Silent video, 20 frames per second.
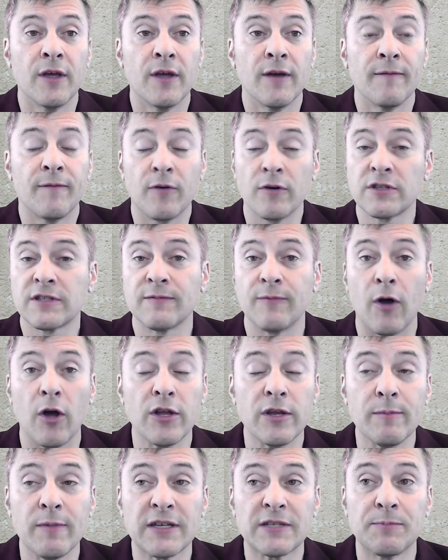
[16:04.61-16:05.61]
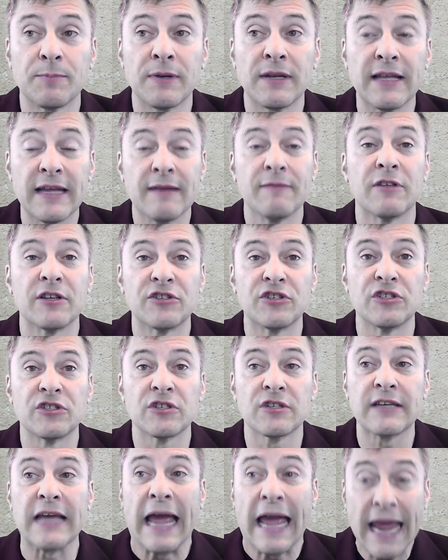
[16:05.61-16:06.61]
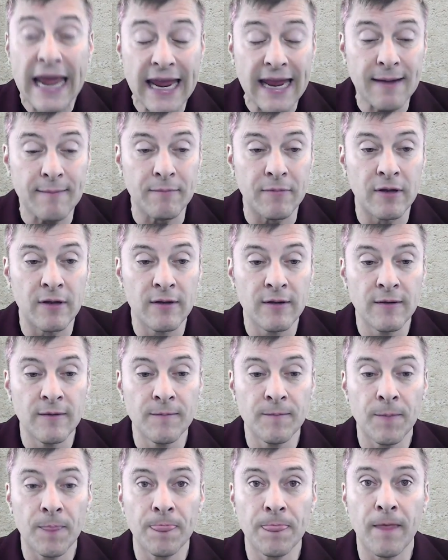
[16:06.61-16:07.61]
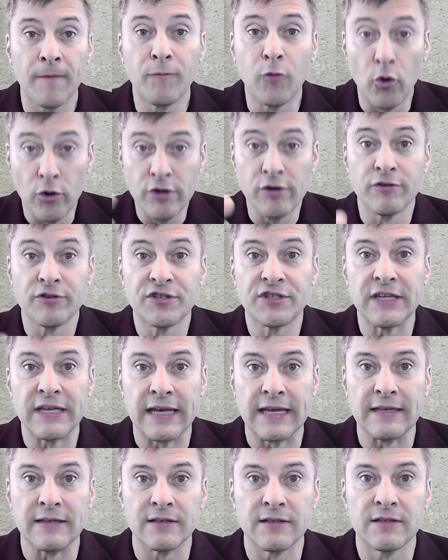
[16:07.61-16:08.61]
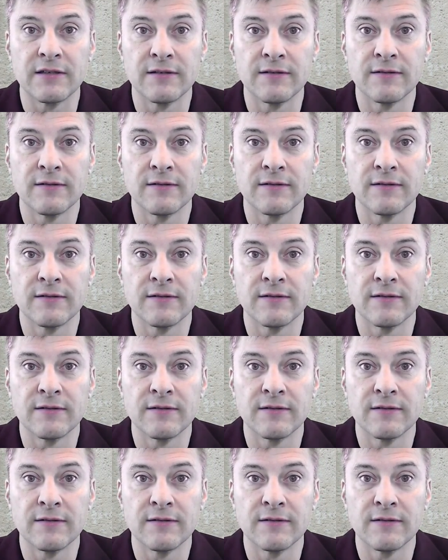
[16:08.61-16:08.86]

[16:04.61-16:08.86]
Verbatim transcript: First of all, you must believe that Jesus came for your sins.